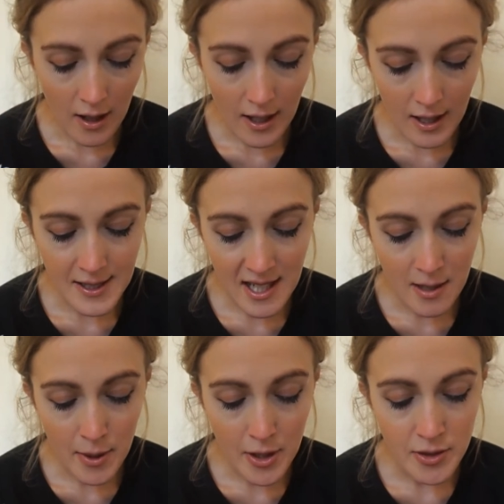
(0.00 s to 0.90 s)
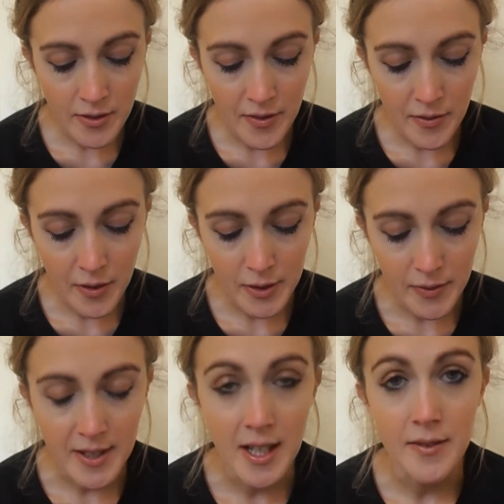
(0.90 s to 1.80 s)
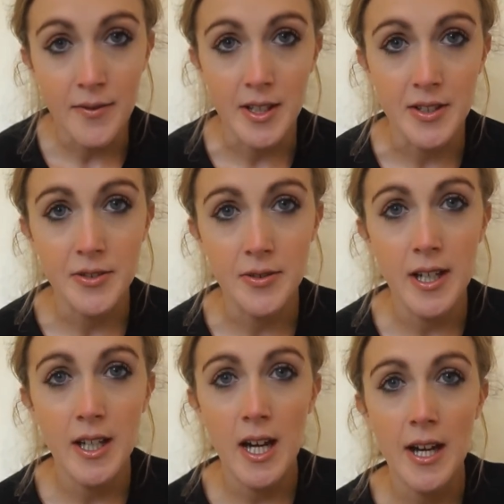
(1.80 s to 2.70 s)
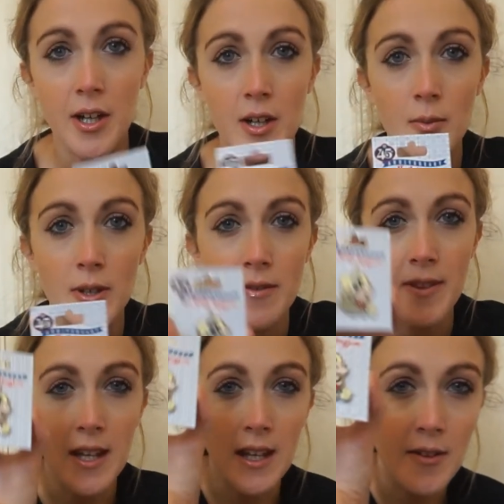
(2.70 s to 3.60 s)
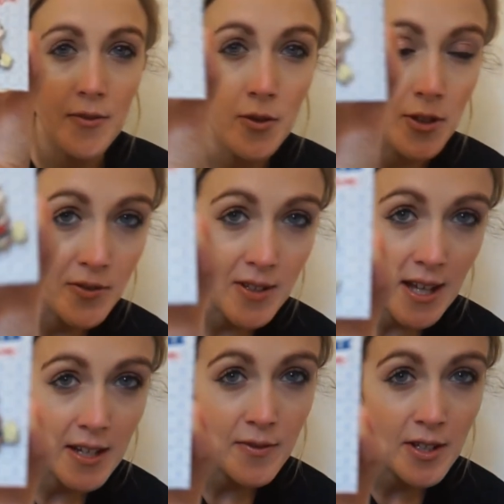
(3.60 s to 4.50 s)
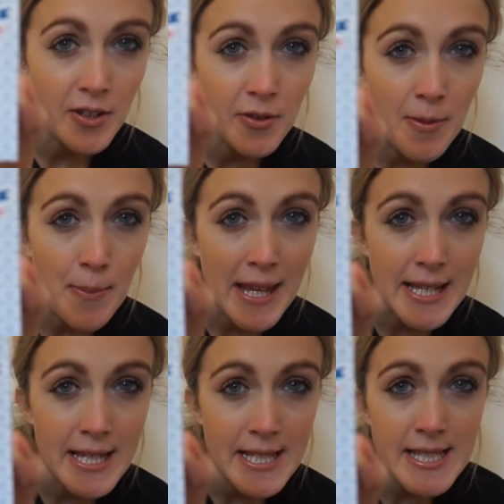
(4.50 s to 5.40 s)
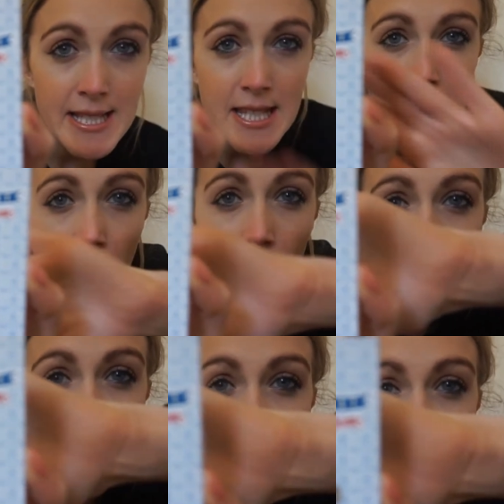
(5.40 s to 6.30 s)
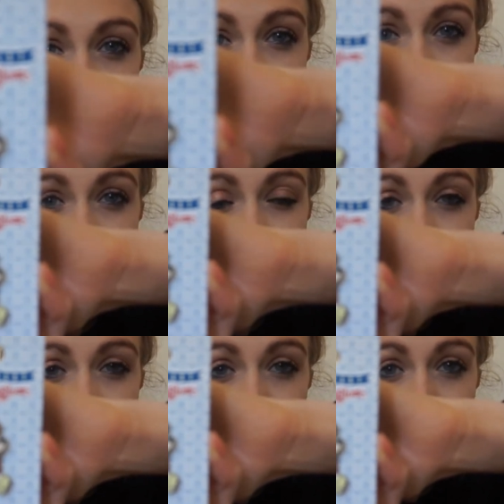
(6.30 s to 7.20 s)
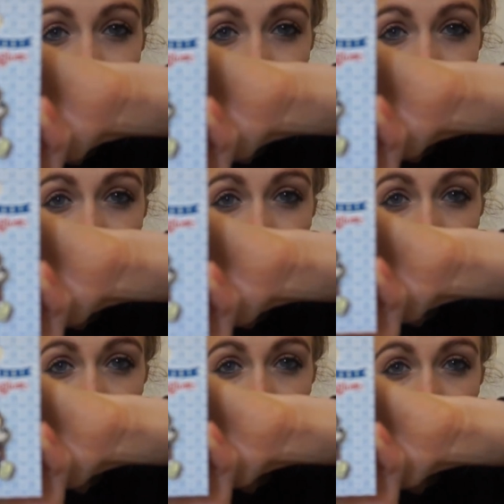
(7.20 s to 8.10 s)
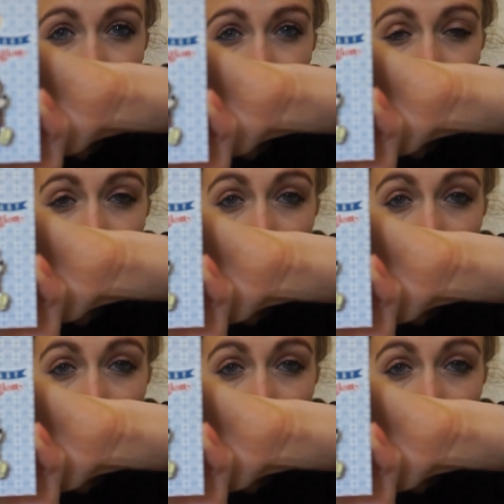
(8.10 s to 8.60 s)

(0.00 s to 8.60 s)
as a celebration of the 45th anniversary, I got one of the 45th anniversary pins. Are these going to stay in focus?